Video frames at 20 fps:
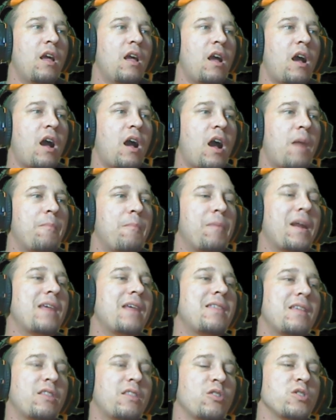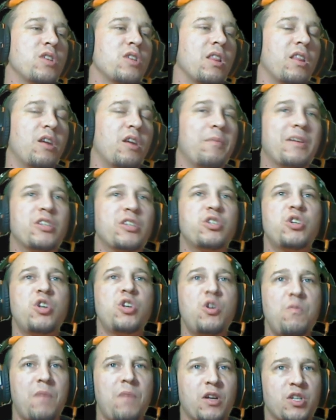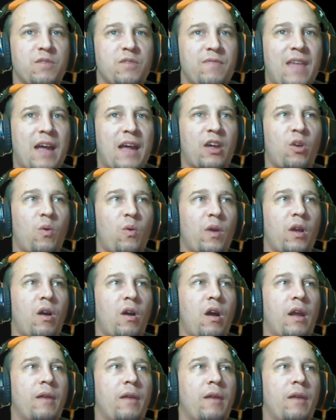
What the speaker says: But I think there's a little bit too much of that going on.